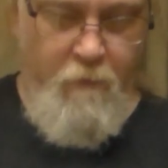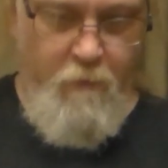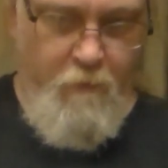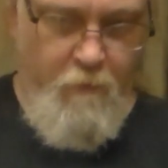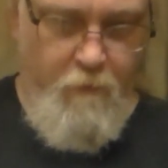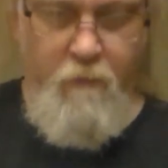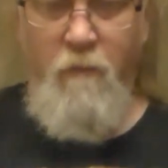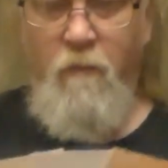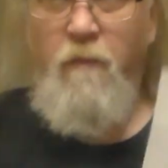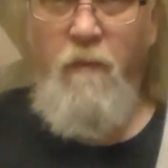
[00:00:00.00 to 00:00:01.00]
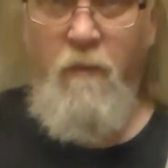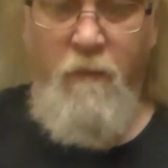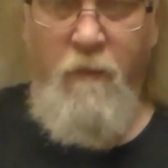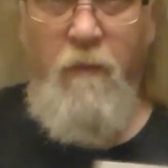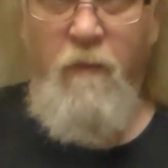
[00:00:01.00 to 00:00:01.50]

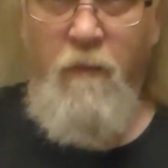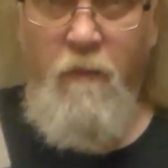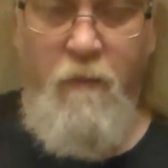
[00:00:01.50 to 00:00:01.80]
(silence)